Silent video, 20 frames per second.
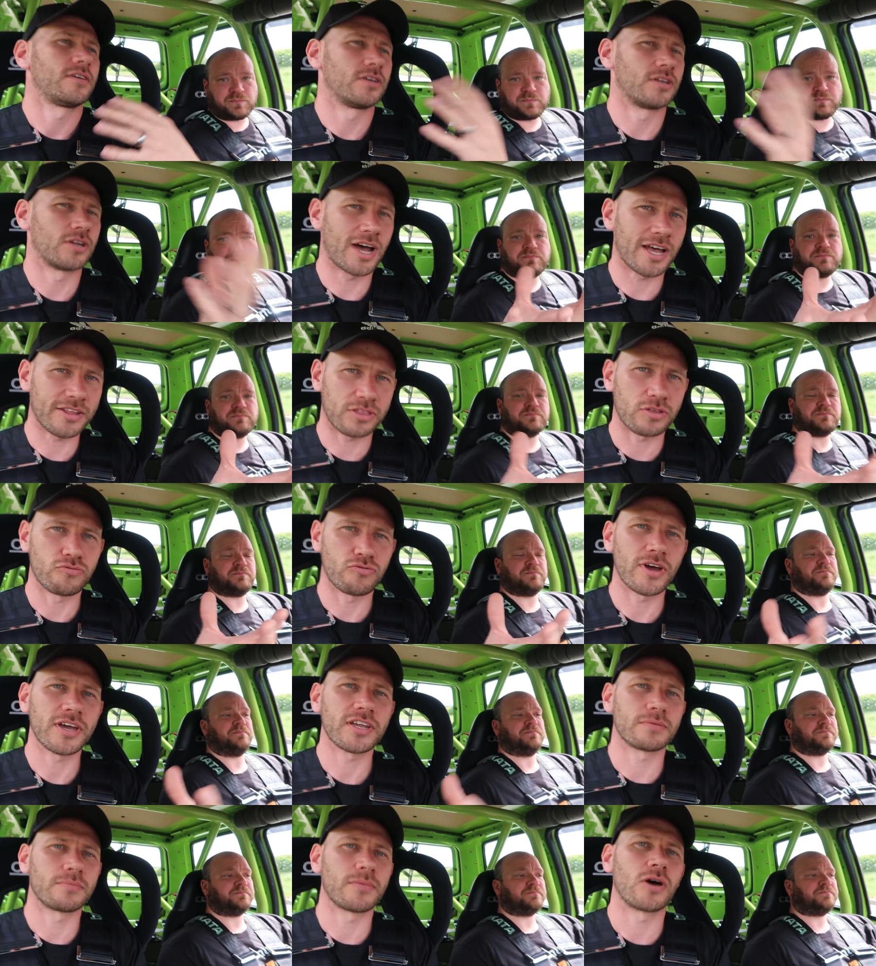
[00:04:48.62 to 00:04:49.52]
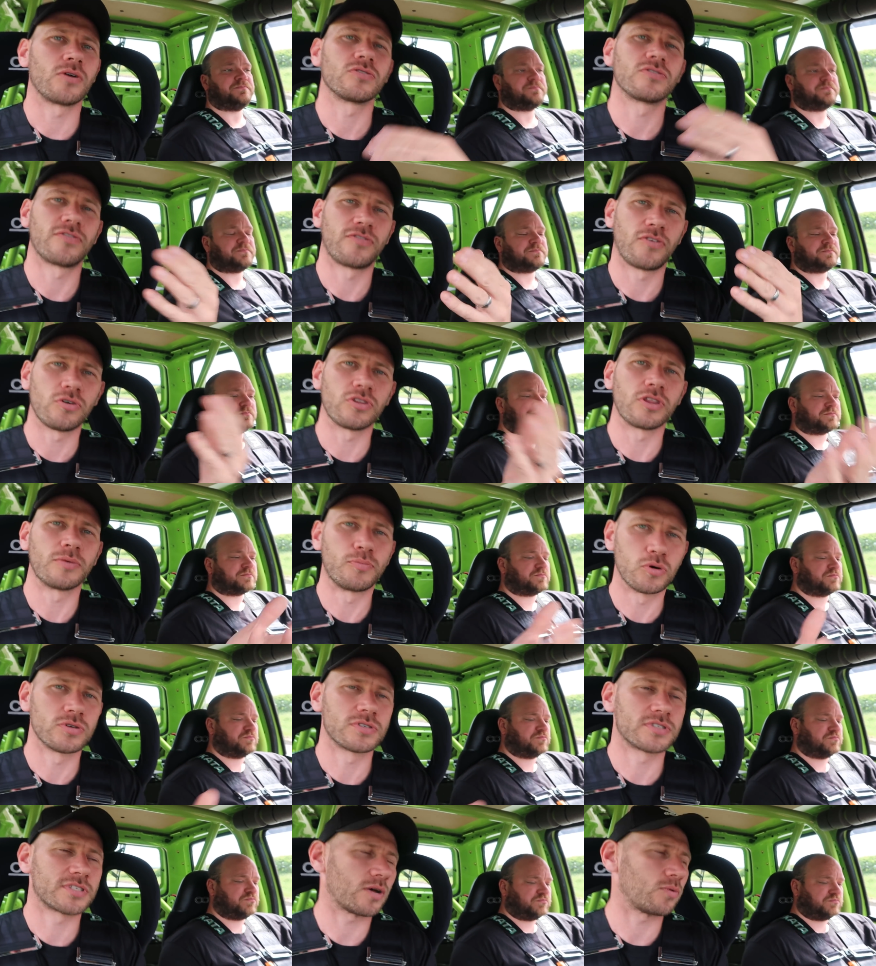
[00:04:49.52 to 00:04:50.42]
Speaker 1: you know, at the right amount for the
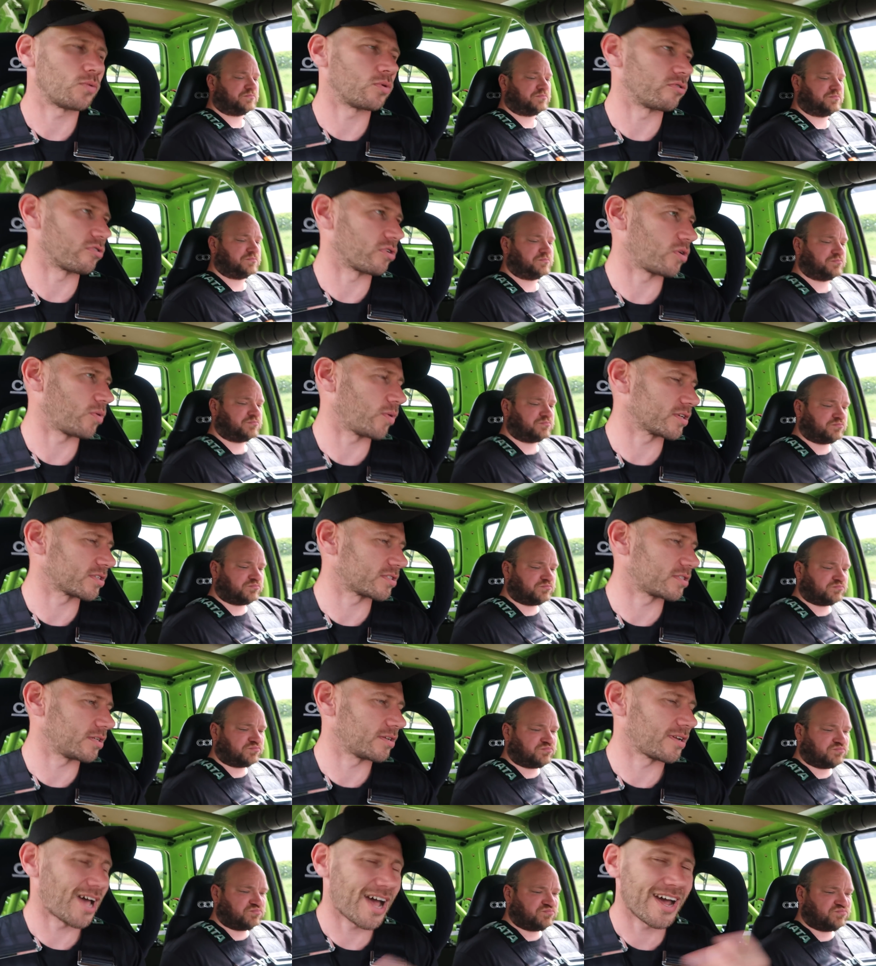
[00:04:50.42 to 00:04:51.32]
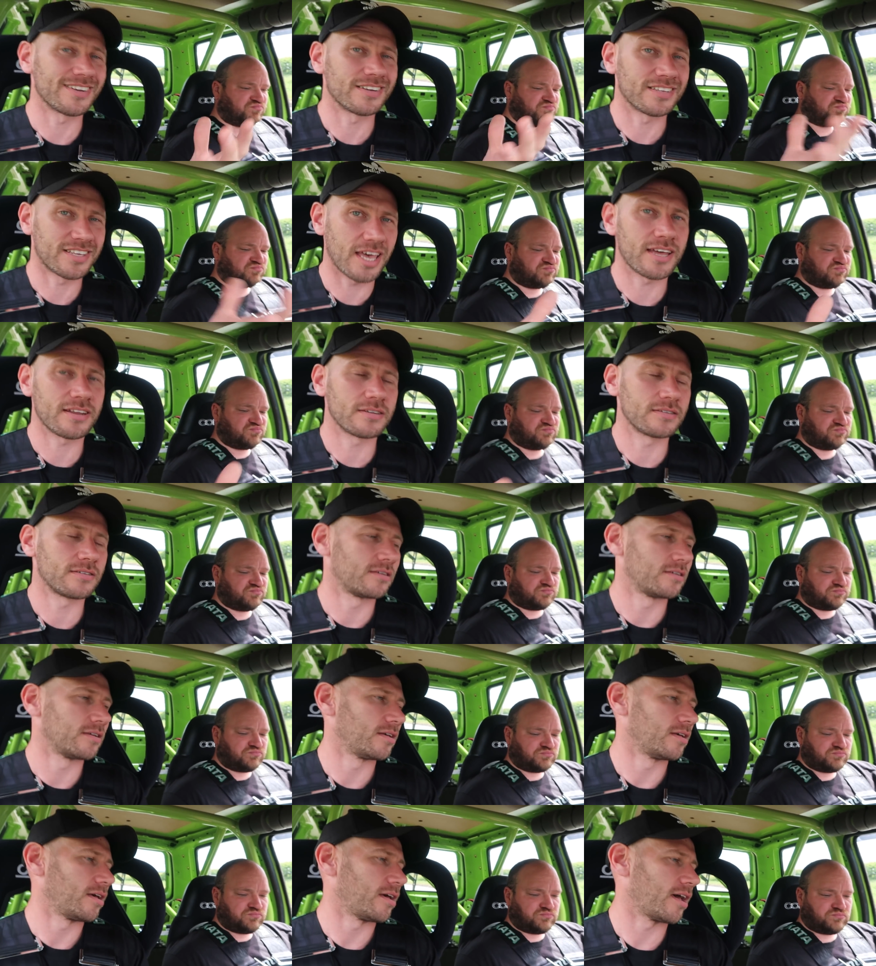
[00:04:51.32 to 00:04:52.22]
boost that we're requesting and getting.
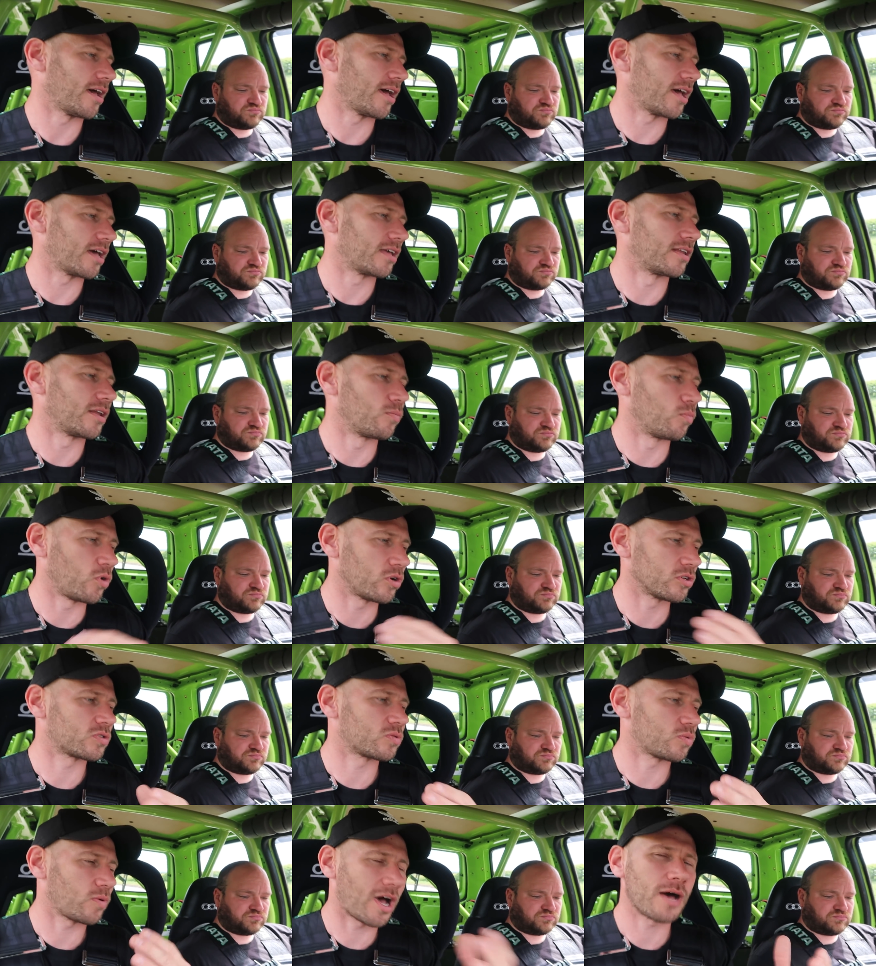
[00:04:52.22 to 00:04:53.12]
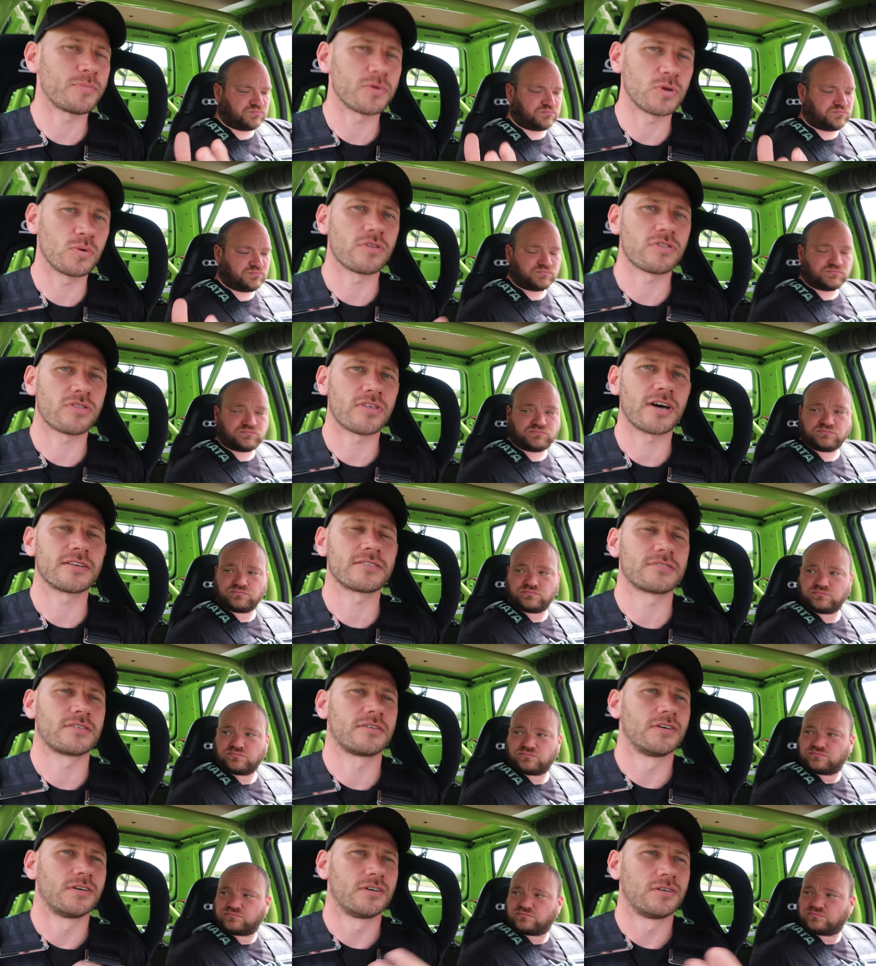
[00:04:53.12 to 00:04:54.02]
Uh, and then once we're happy with
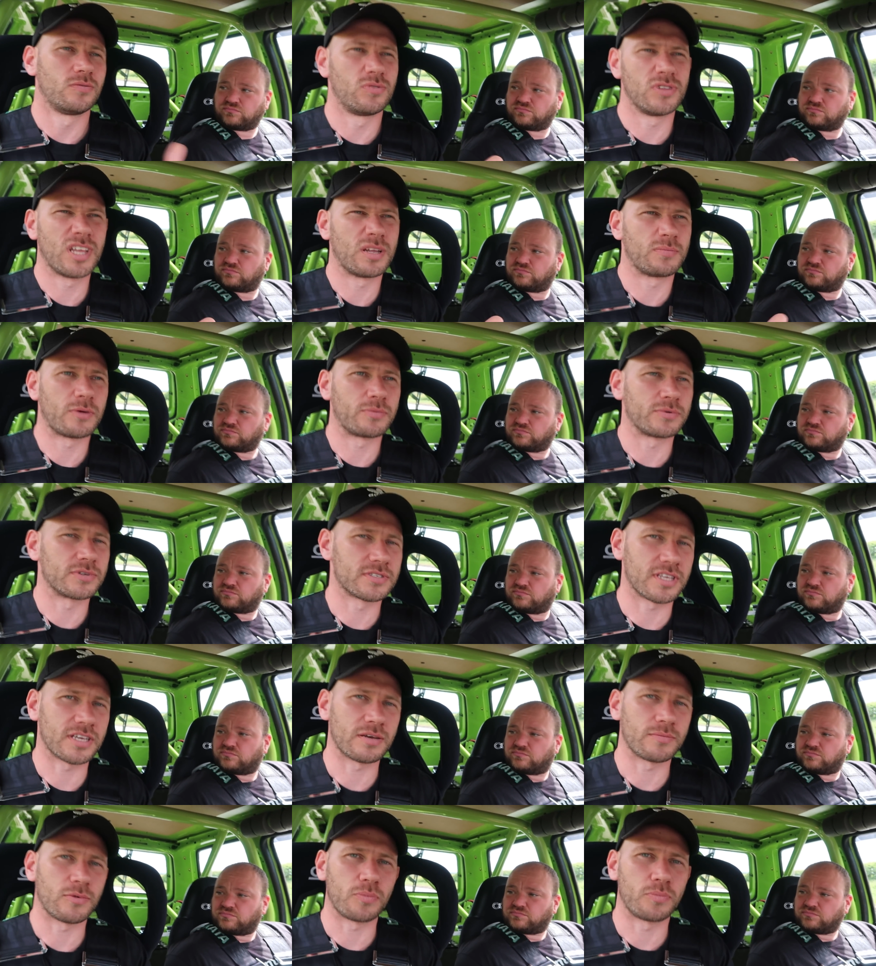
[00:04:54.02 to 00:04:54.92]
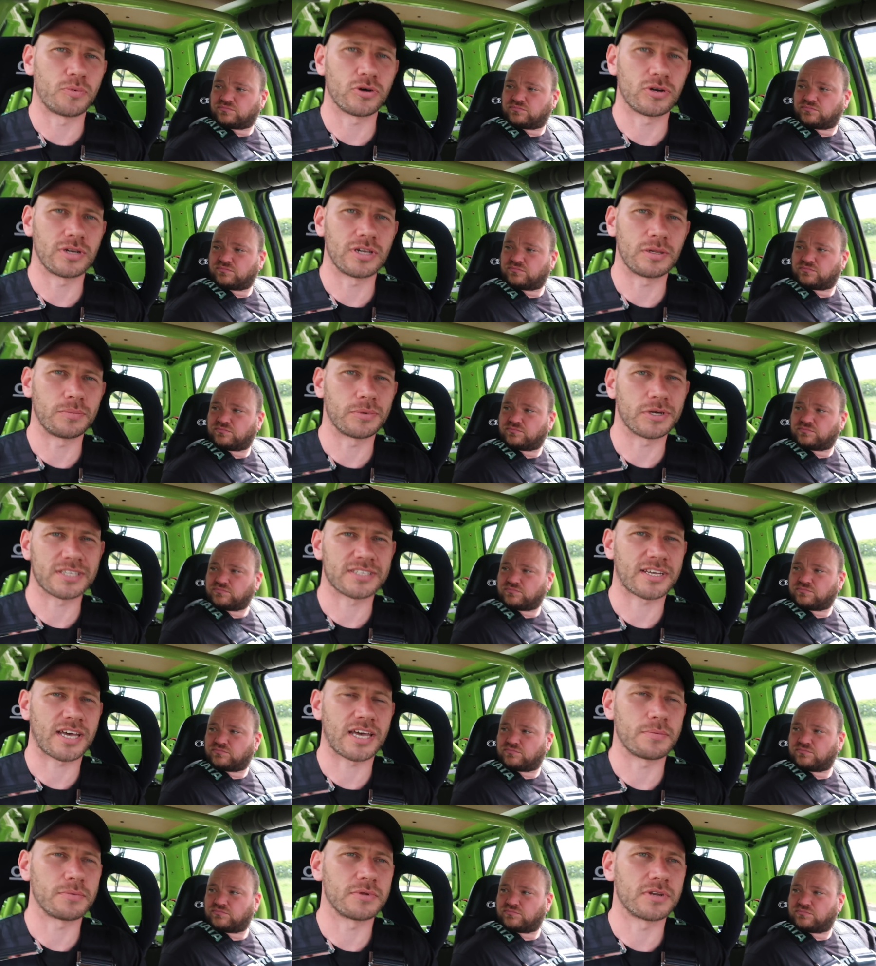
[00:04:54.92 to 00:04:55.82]
that, we'll then maybe think about putting a little bit
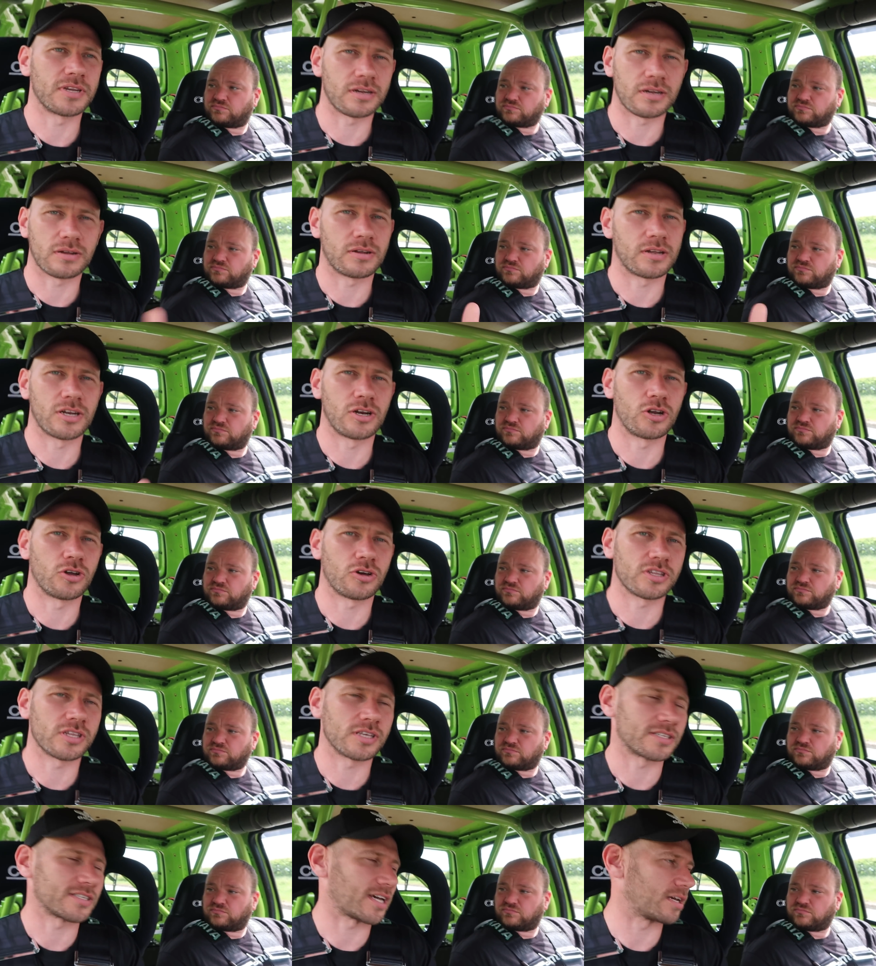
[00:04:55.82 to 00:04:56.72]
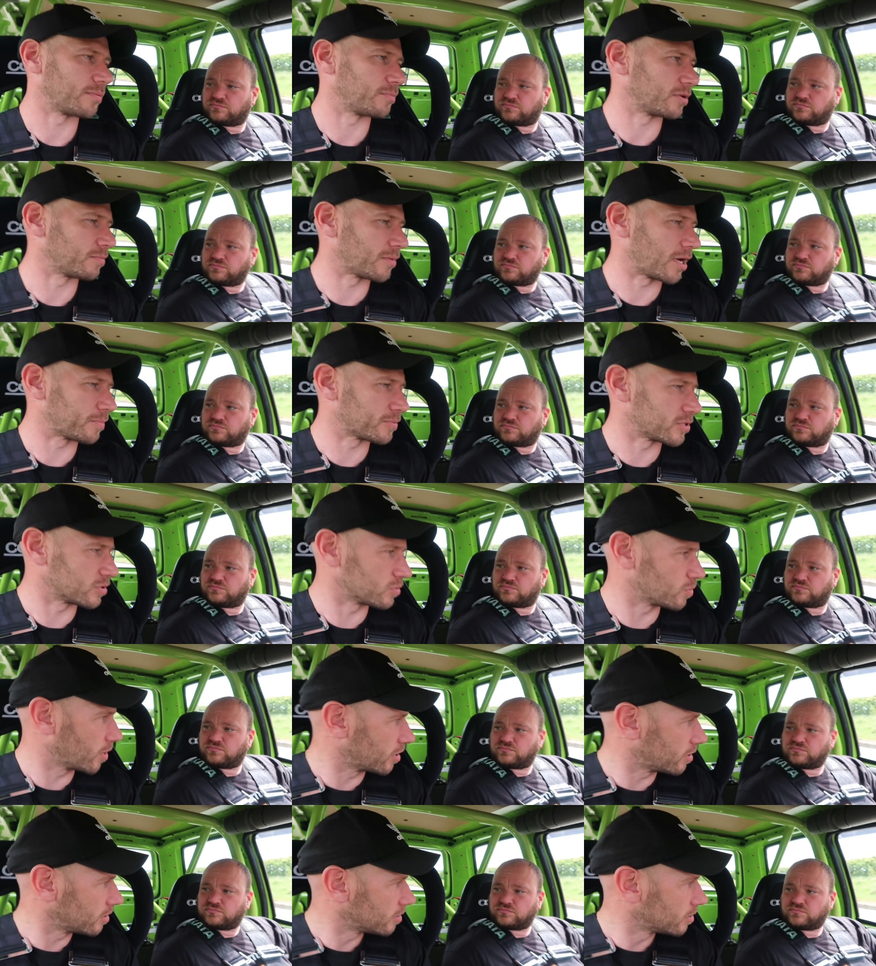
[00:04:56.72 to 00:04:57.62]
of timing in and, and look at the timing maps as
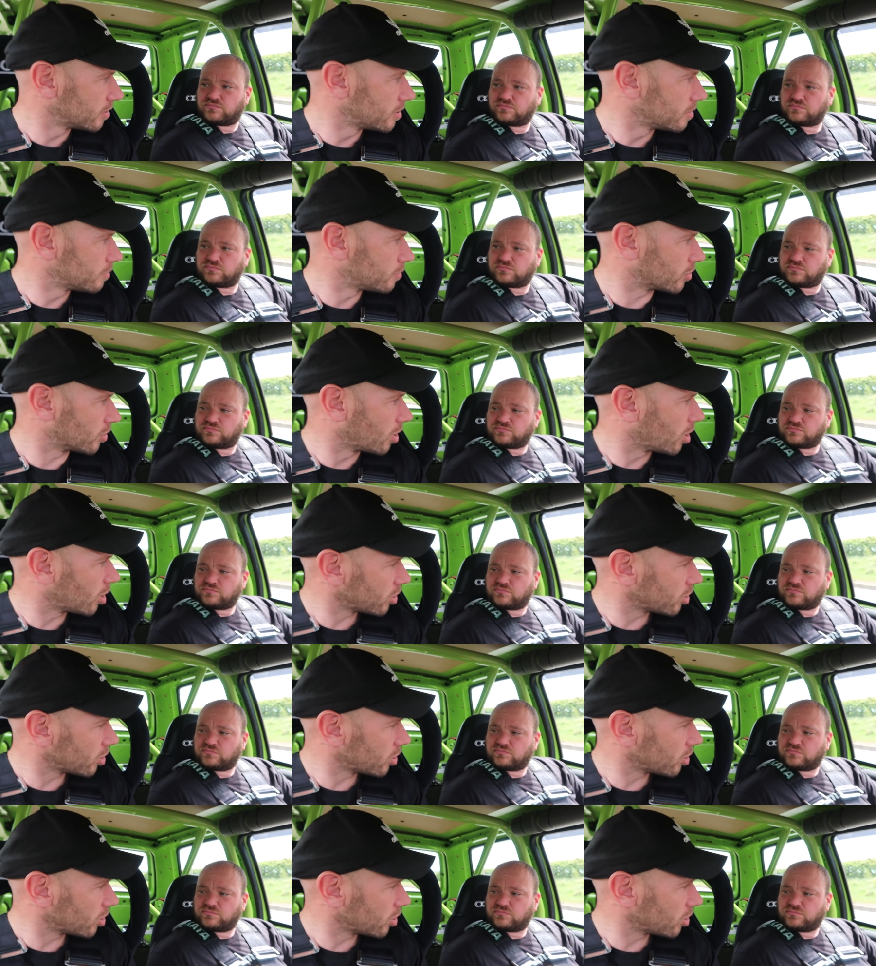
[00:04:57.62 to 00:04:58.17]
well. But